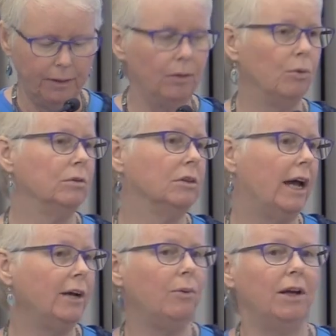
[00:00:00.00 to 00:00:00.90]
We're
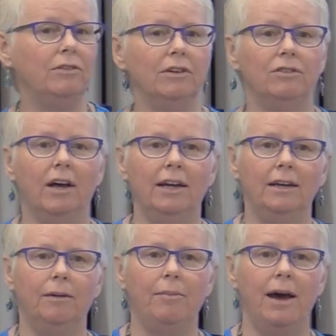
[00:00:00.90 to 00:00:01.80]
likewise
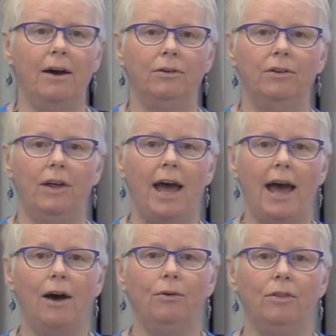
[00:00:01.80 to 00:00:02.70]
excited about
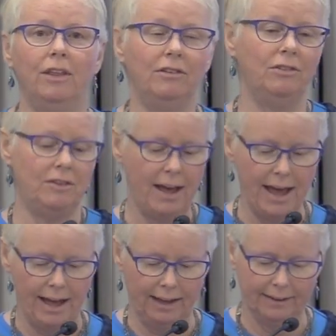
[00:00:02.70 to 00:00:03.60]
how this
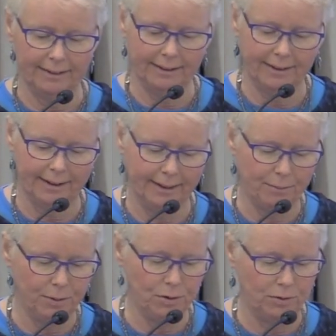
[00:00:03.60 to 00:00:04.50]
day, the
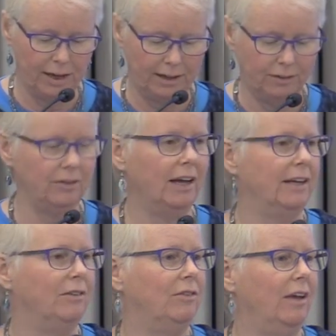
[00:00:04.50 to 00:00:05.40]
BU Data
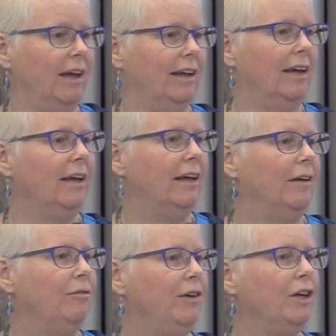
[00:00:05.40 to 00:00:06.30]
Science Day,
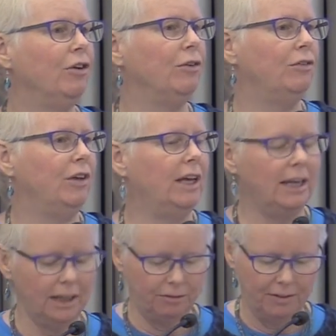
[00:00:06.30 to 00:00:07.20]
figures
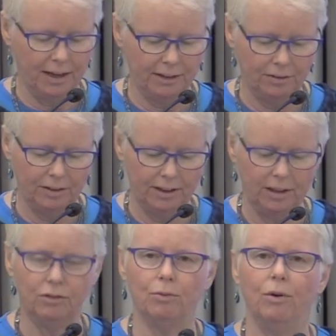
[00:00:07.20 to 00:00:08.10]
in advancing
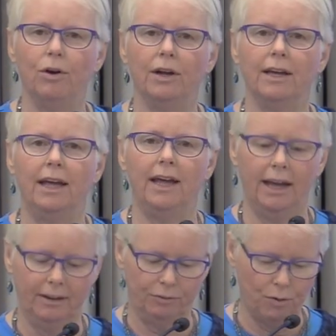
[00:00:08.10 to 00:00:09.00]
this work
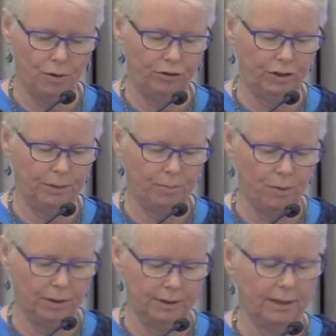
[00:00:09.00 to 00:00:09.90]
and forging
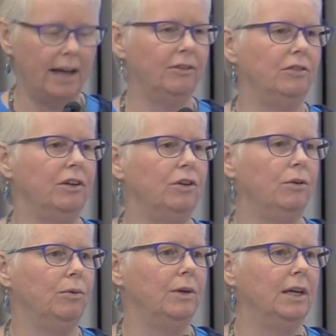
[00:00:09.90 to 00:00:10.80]
important, lasting
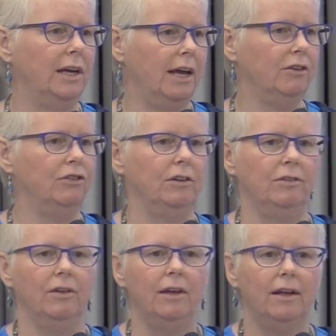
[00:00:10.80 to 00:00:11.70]
new
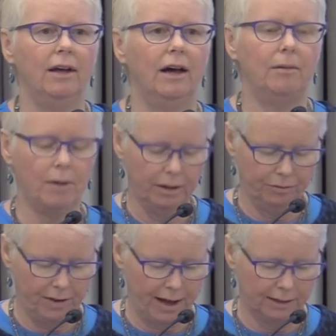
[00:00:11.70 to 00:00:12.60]
connections among
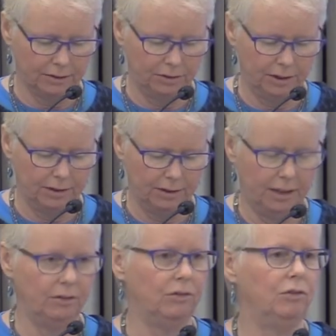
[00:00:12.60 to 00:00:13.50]
faculty
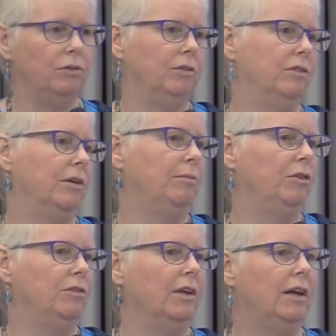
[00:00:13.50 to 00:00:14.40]
and students. I'm
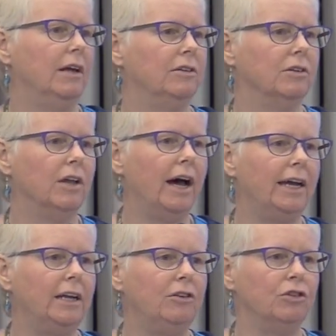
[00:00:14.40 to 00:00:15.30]
just
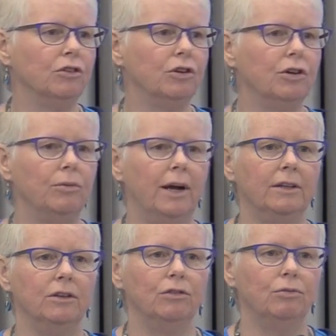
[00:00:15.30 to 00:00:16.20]
delighted to look
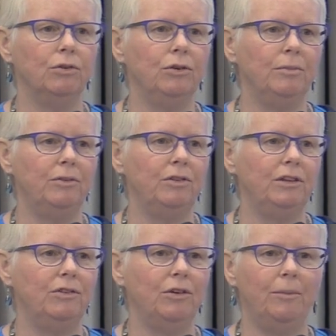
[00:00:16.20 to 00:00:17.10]
around this room,
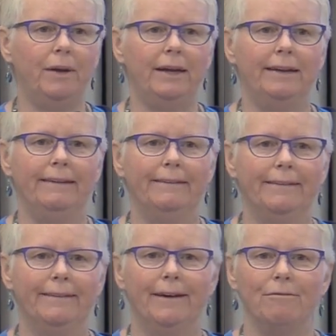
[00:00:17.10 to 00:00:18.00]
see so many
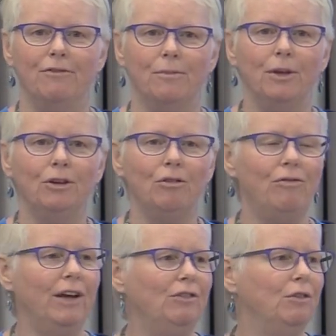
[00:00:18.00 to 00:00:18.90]
familiar
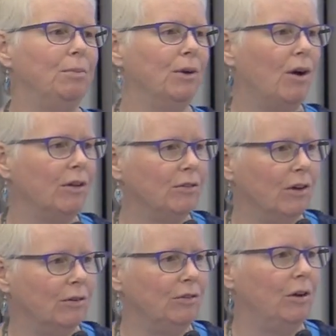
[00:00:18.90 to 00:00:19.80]
faces, but
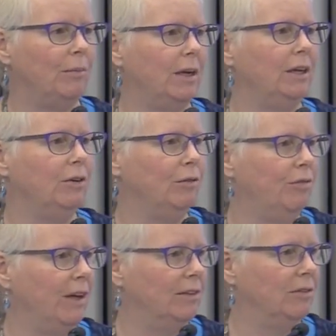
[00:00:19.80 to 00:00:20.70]
also so many new
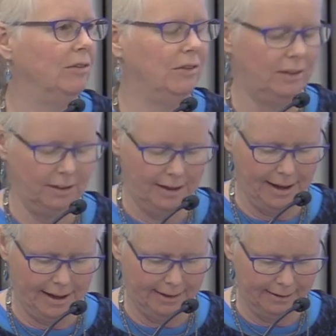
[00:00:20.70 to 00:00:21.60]
faces
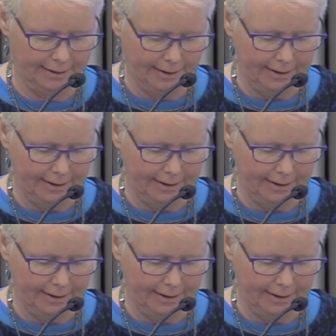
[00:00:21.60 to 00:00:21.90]
and